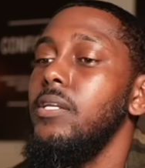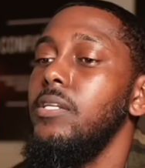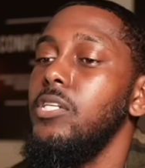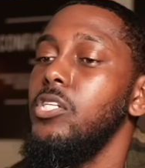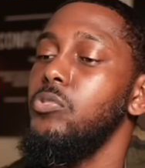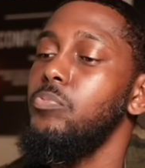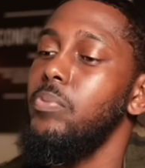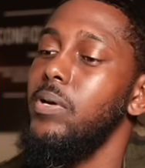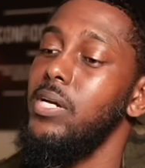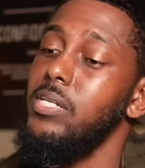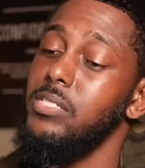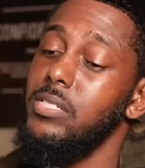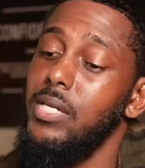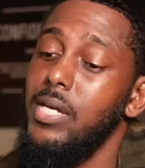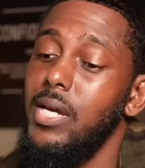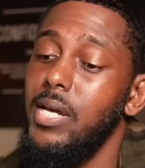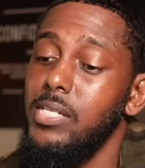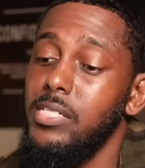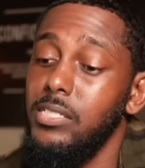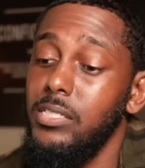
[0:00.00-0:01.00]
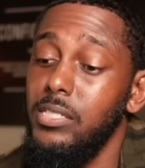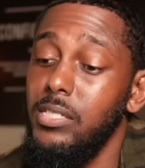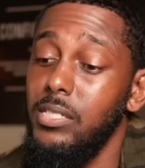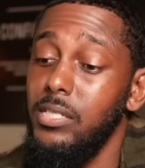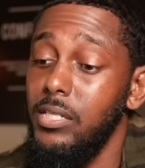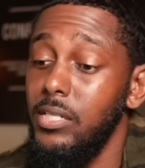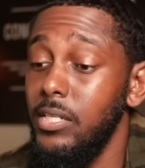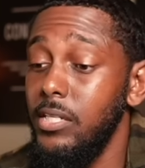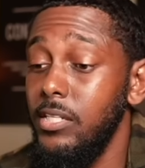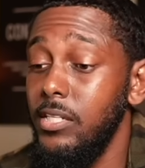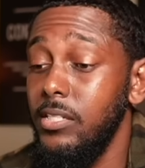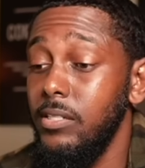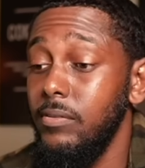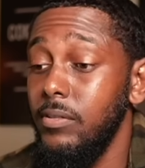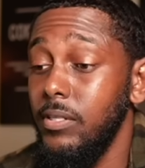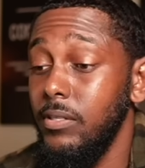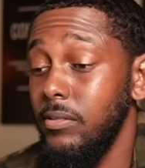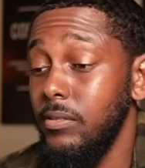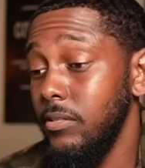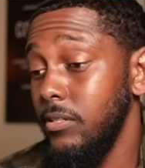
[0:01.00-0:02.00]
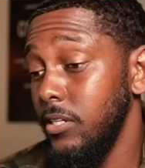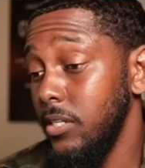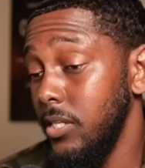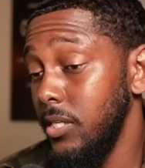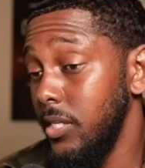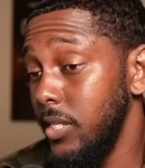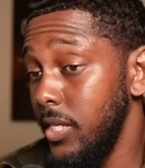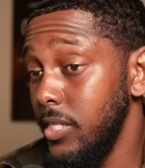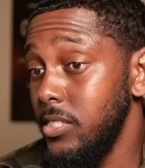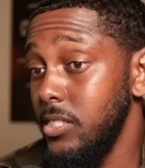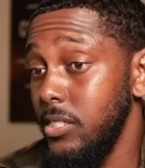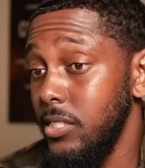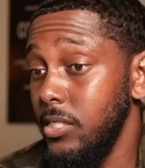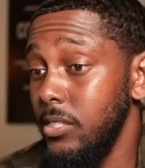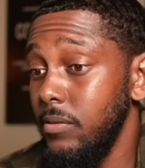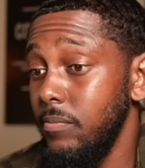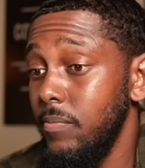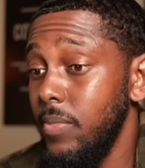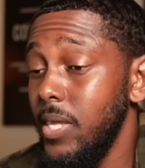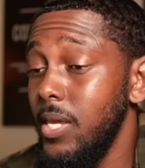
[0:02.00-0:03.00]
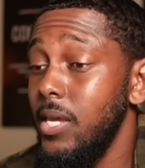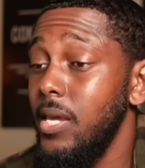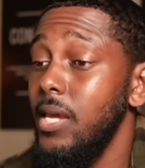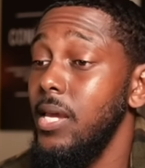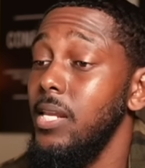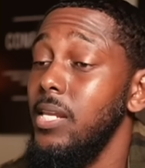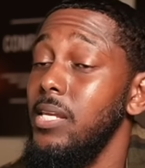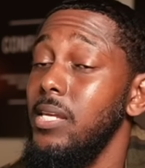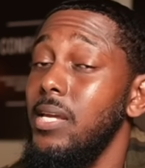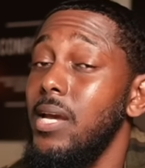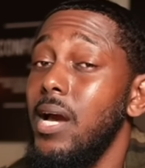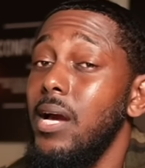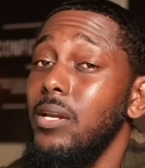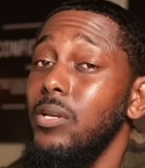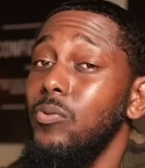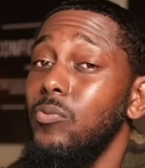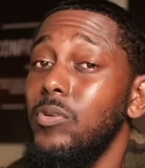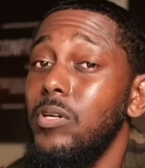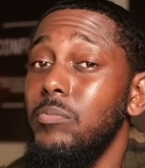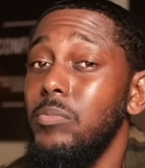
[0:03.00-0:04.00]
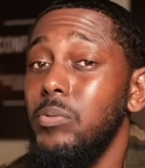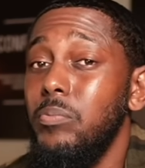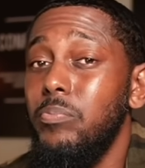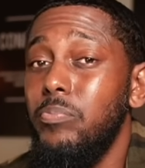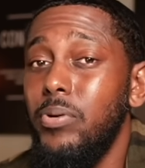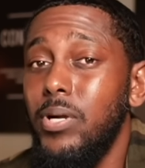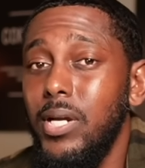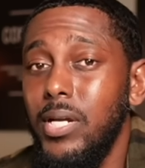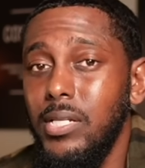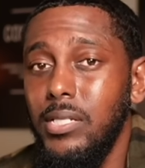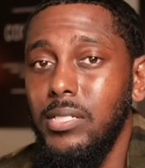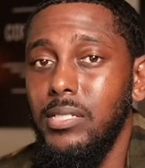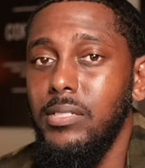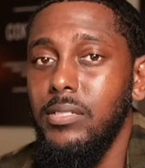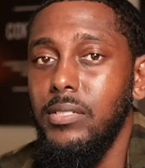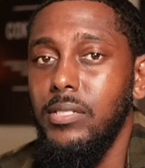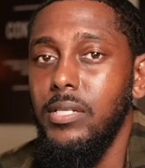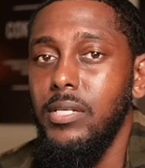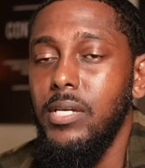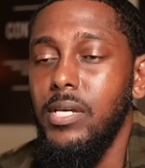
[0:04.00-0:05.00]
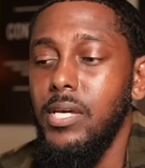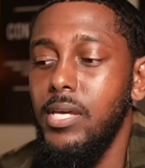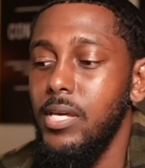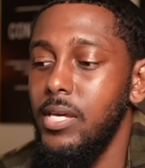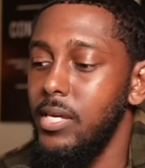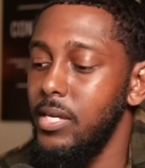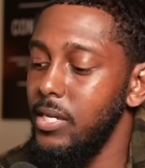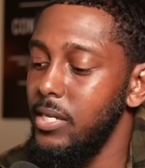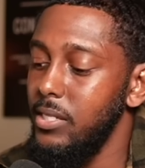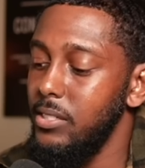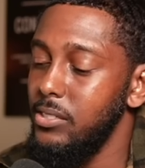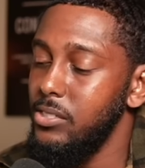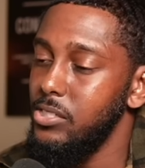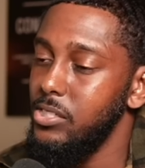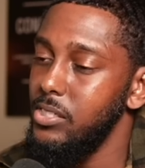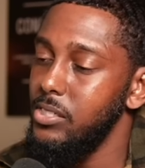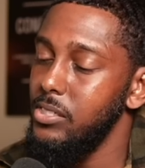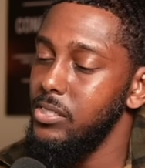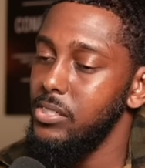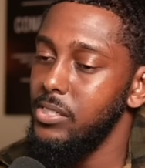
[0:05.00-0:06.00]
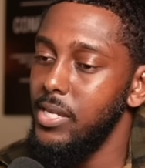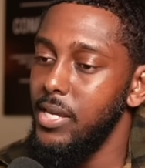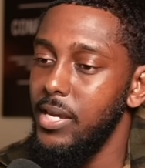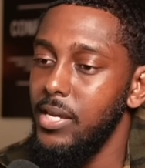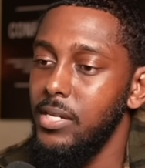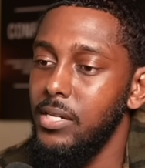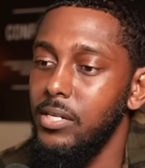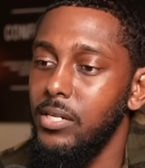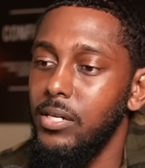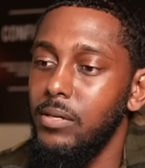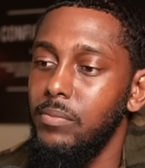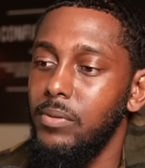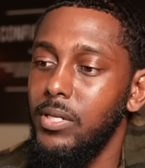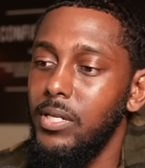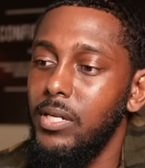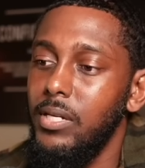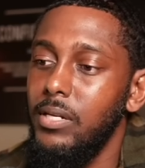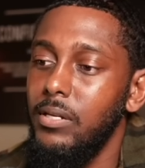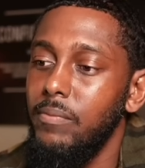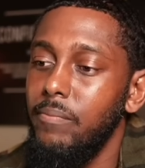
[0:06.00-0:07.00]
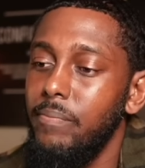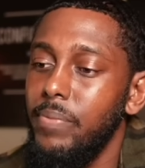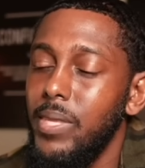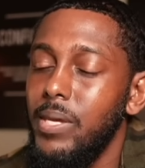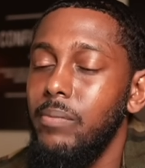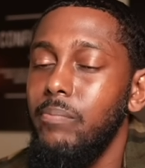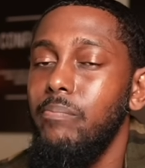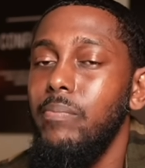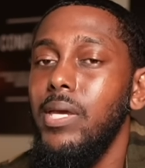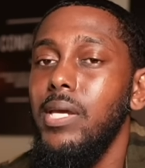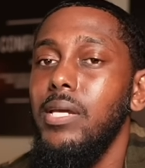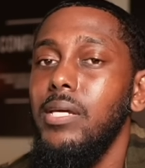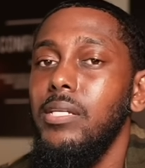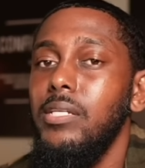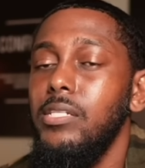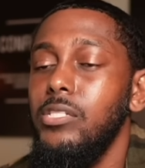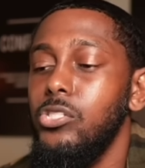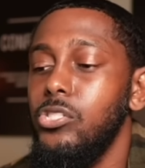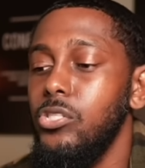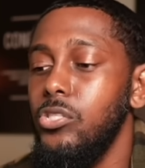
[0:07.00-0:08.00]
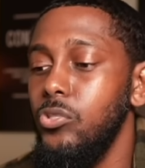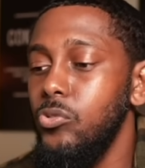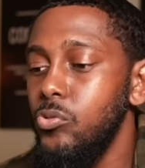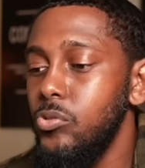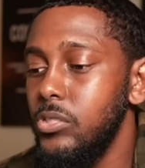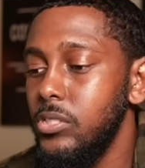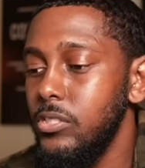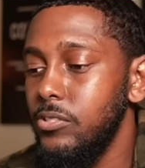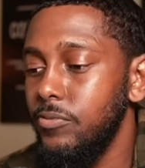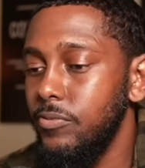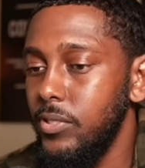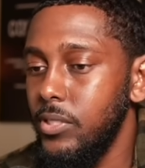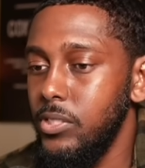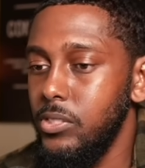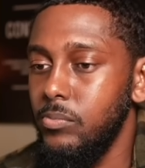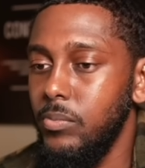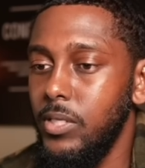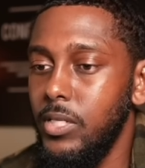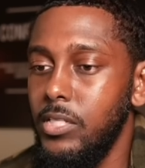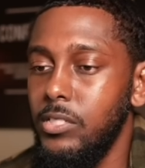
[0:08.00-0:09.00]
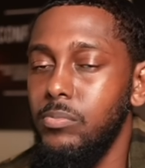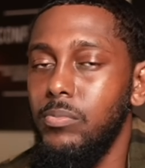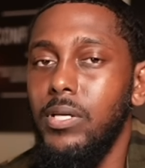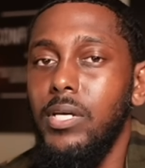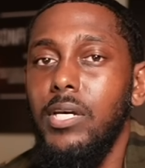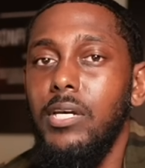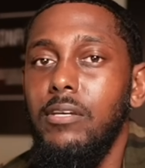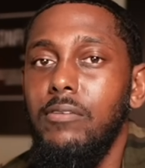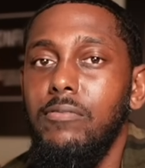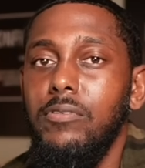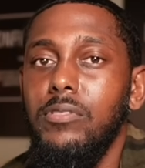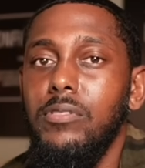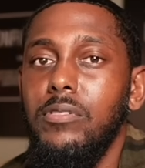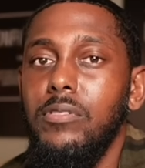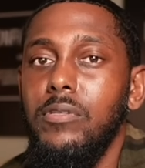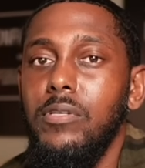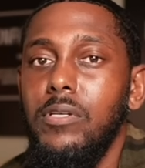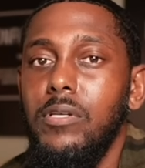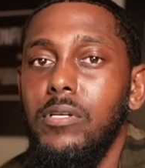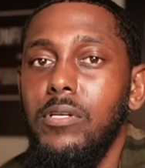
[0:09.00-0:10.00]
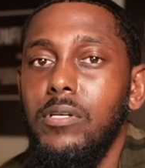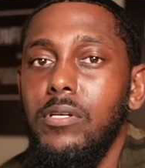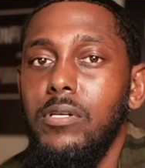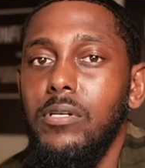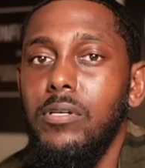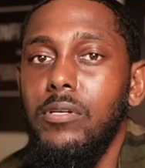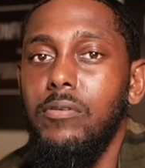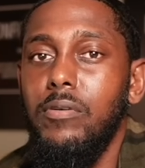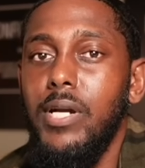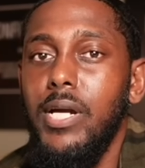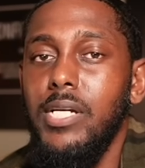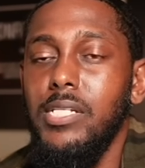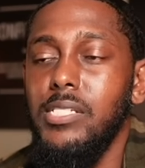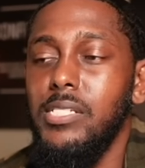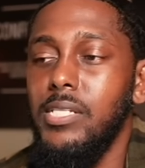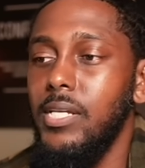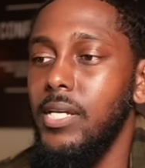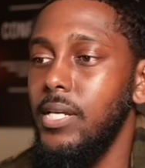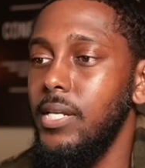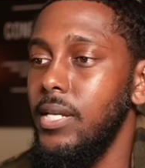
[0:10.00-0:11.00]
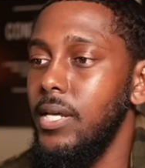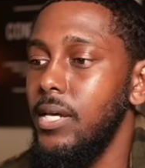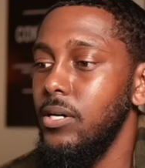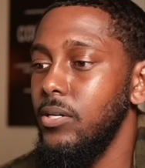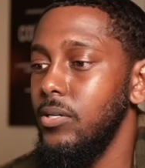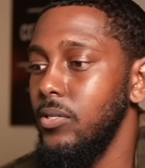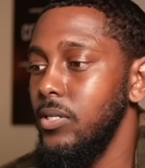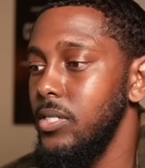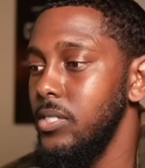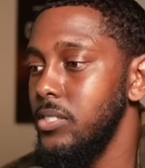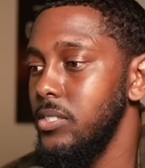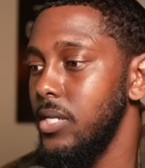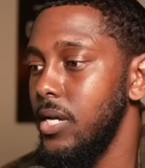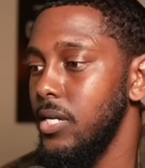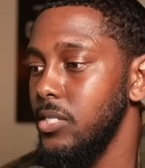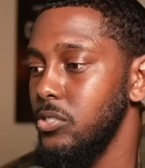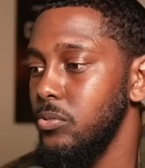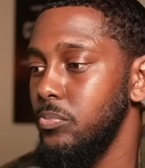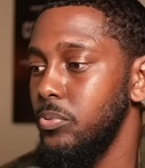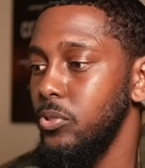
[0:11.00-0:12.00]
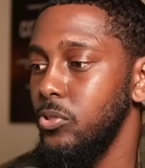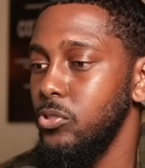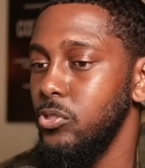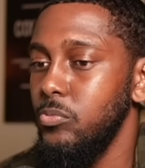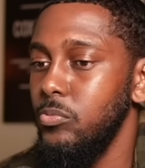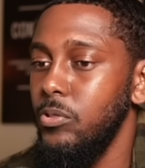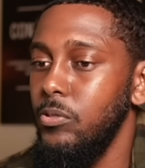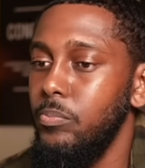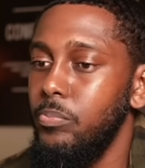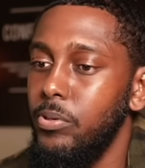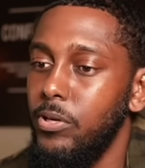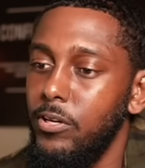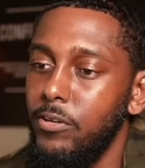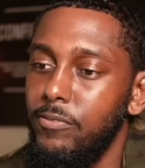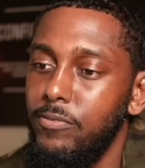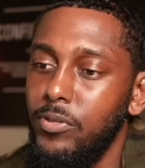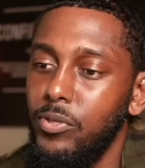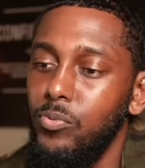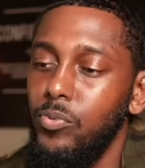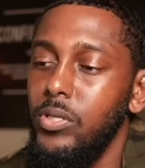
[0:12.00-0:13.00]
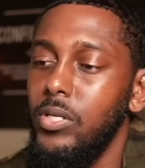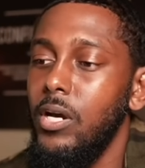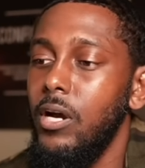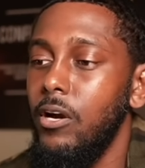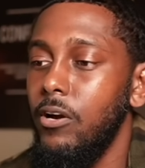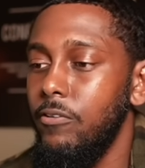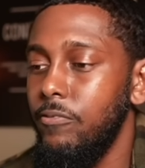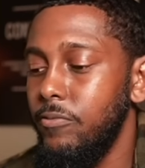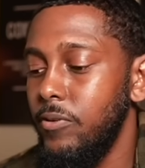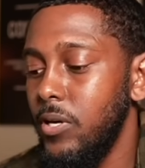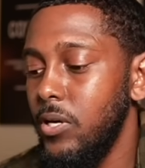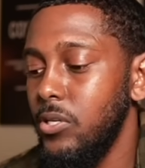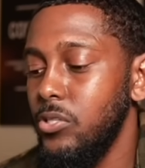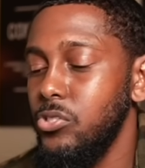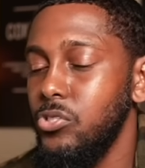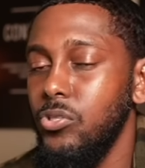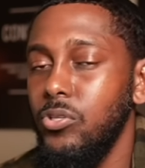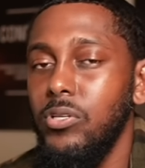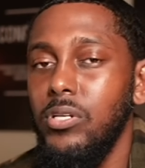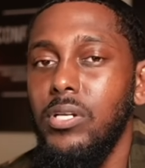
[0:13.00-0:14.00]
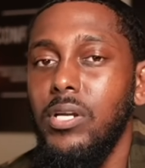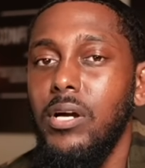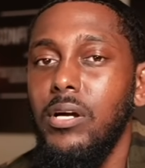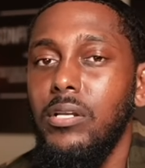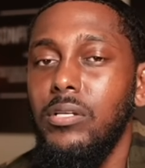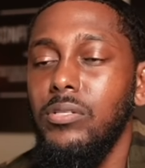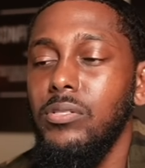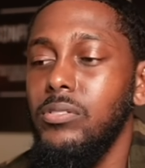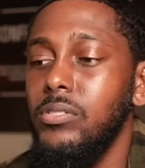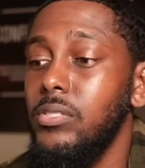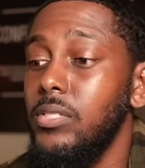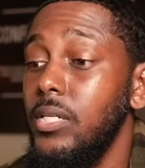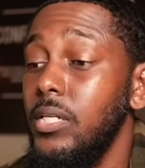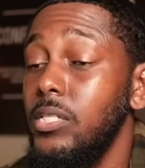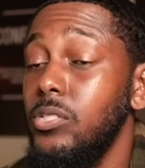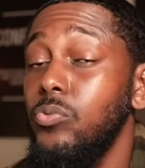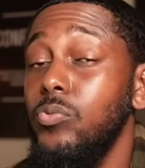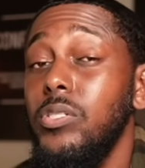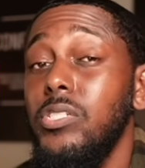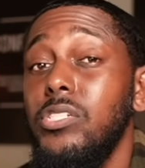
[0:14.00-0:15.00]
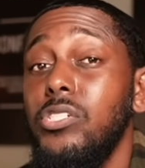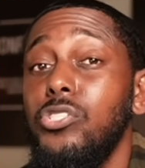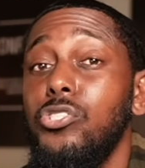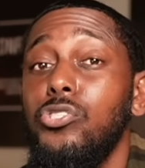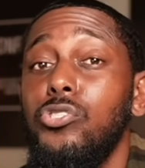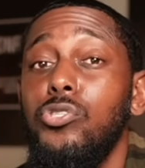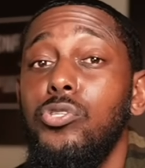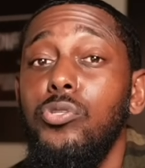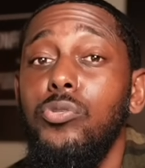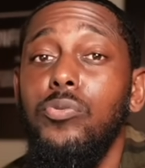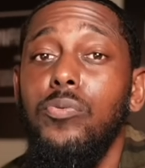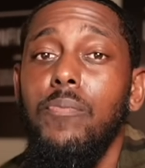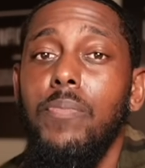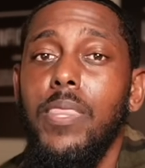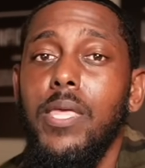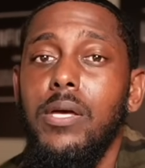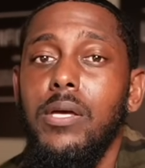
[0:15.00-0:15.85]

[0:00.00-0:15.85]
This pastor actually did it, allegedly, and he got the woman pregnant, and she's standing up there making excuses for this man's behavior, right? Saying oh, he's not supposed to be perfect, we all fall short, and all of those things, which is true.